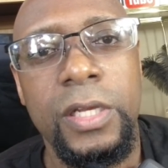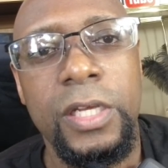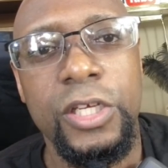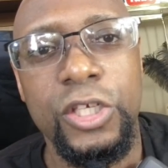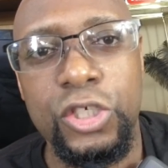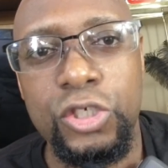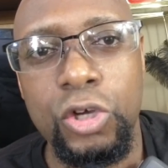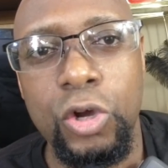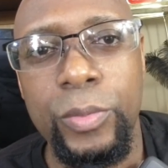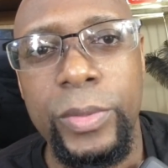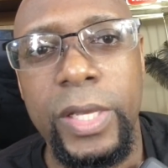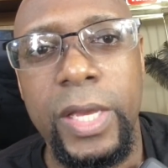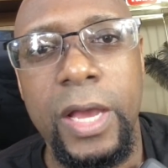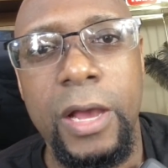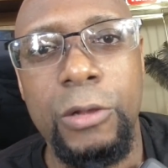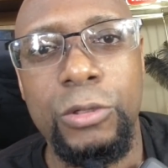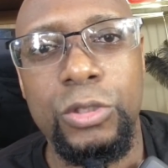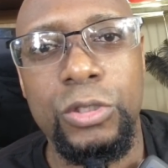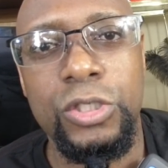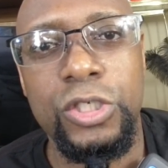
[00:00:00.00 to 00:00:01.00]
He showed me
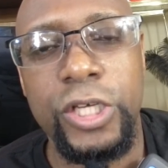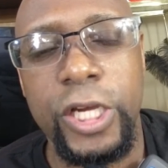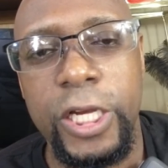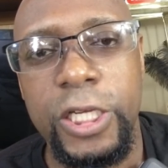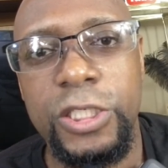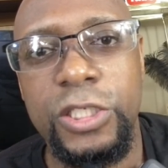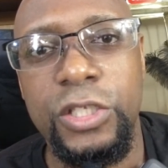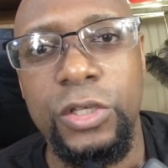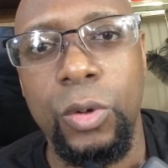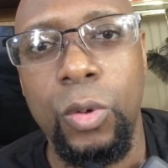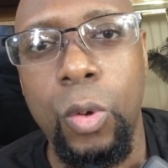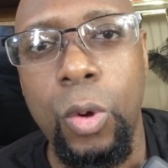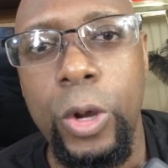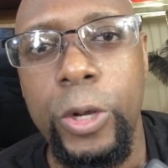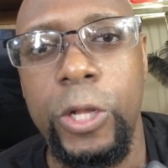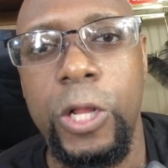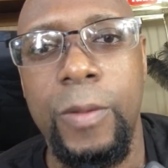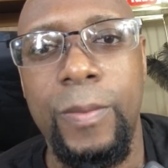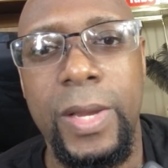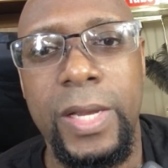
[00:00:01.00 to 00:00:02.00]
how to change the
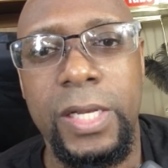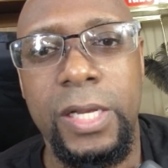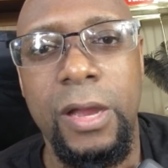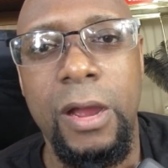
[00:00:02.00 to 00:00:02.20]
oil on my